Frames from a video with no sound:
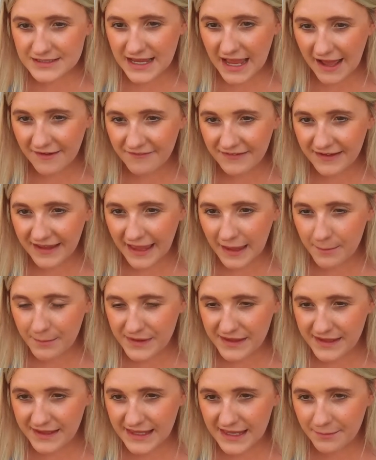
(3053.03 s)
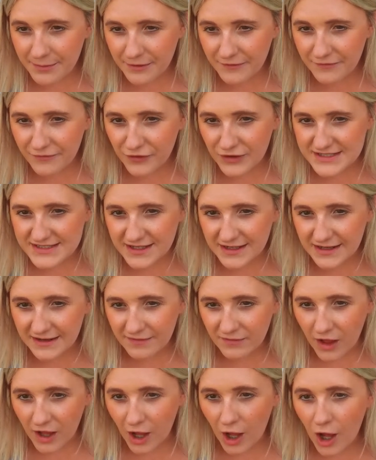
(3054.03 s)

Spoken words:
having a beekeeper for a son-in-law.